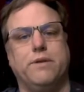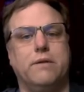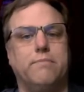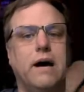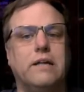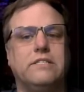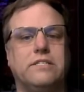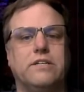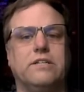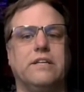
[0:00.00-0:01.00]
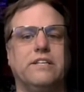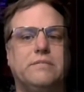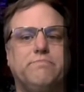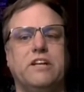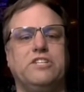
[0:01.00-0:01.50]
Your monsters,
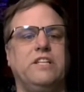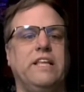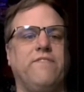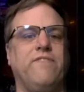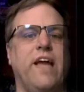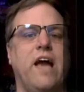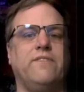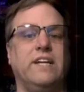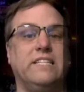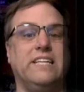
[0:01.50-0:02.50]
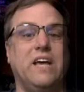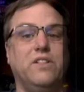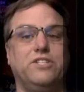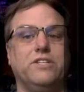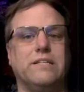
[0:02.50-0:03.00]
especially if they have an
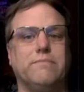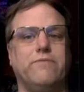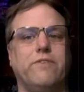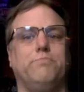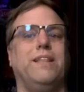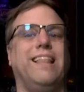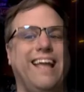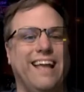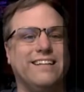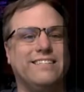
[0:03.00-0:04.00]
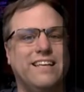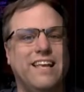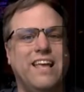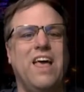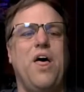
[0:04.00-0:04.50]
intelligence above a plant,
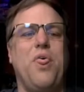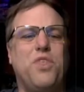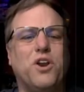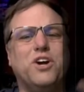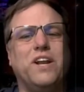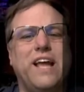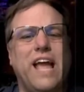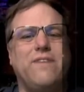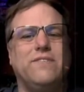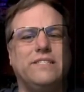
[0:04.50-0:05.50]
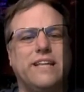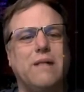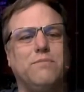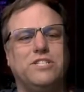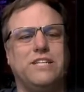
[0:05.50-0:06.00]
they're going to have
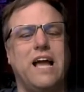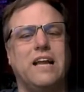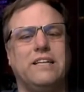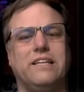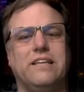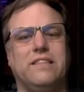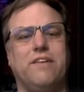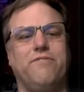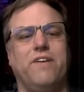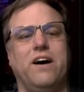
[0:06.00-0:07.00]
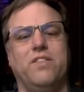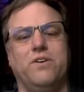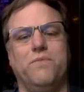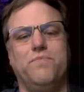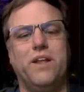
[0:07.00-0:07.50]
established tactics that they
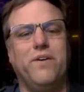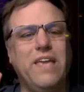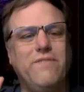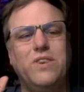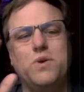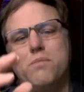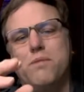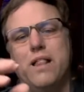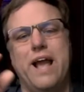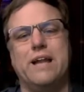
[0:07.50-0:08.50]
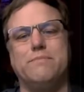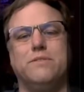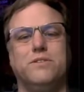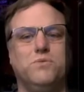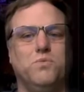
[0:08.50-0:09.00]
follow. You know, even normal
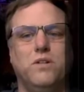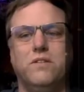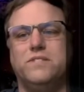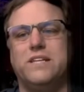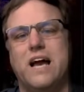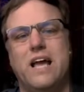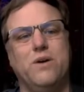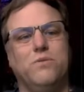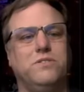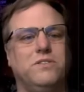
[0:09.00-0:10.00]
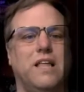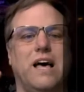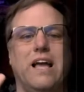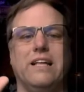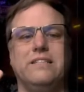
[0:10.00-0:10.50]
animals, wolves, coyotes,
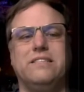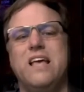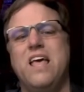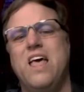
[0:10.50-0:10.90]
lions,